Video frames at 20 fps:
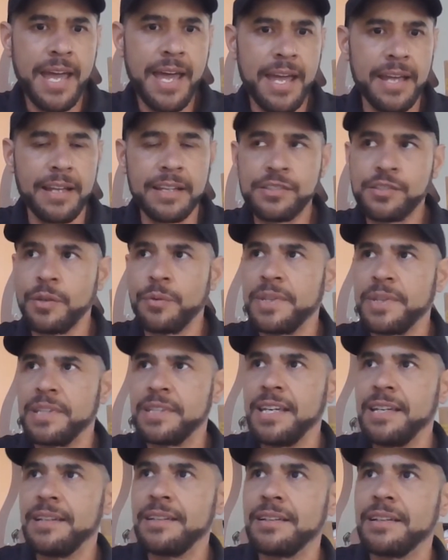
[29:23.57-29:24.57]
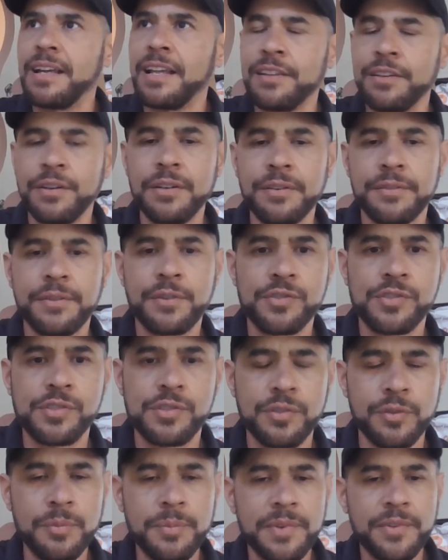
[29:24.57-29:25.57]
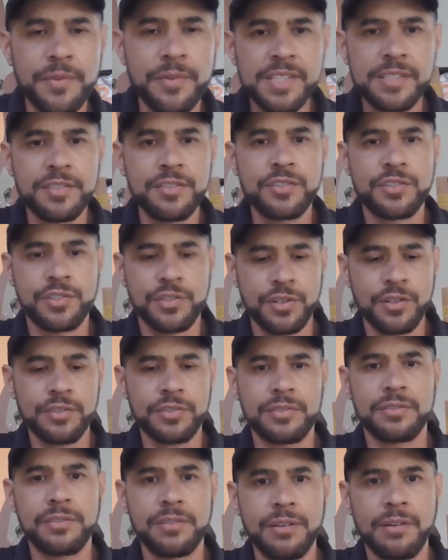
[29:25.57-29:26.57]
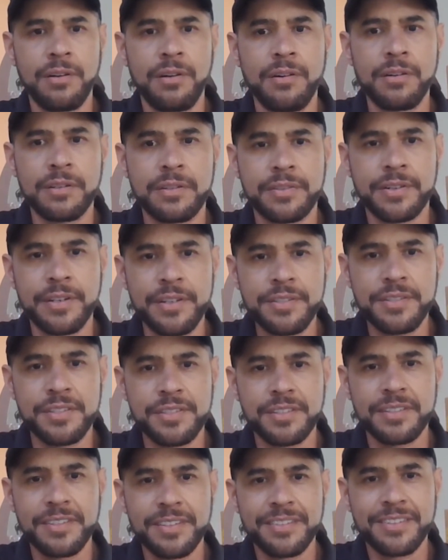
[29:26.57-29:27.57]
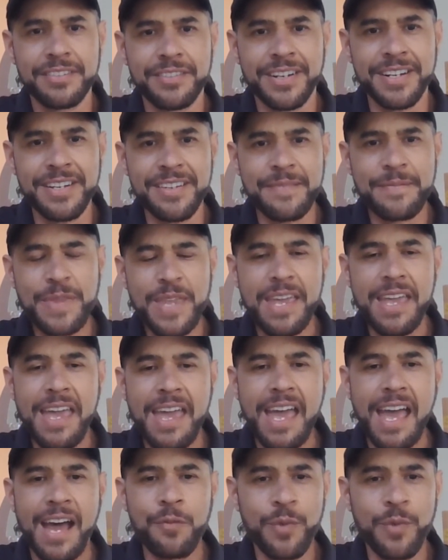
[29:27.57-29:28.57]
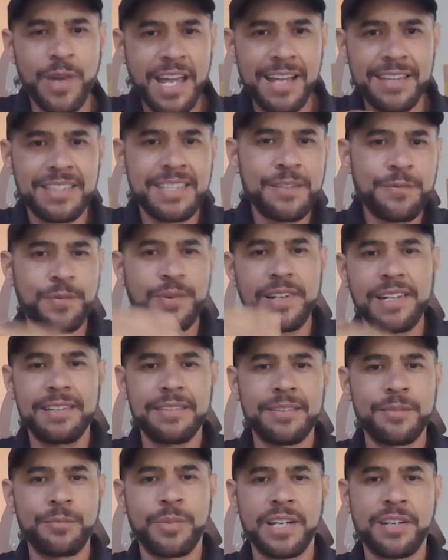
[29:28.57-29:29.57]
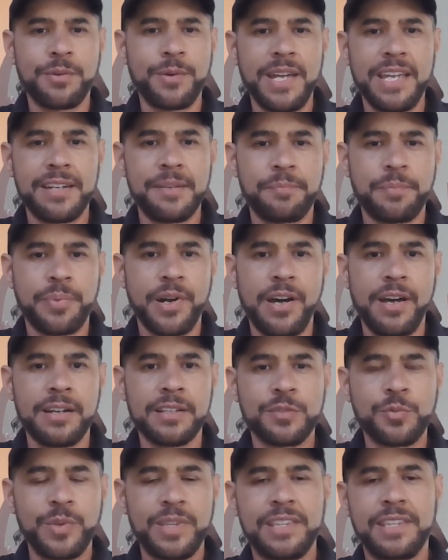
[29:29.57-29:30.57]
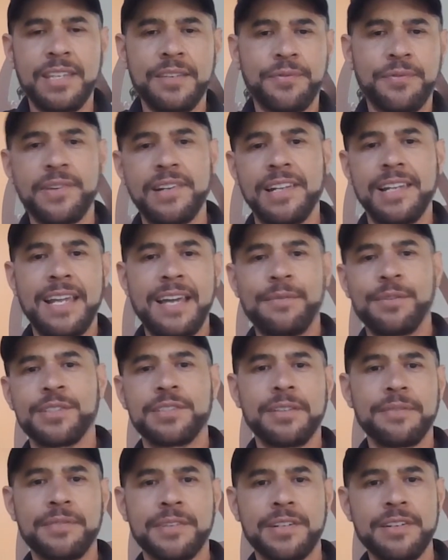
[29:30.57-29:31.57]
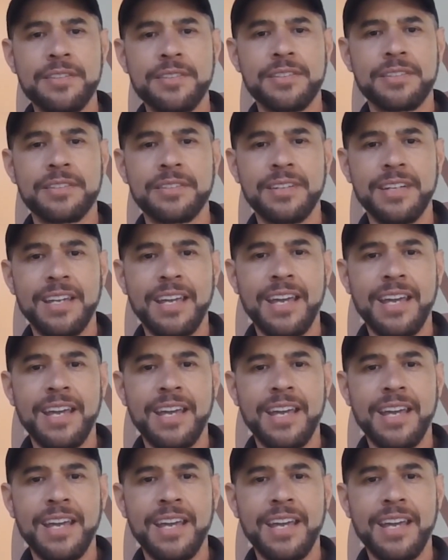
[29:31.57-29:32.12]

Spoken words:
Yeah. And so we did a lot of consumer research just on crunch, right? And we created products with different levels of crunch.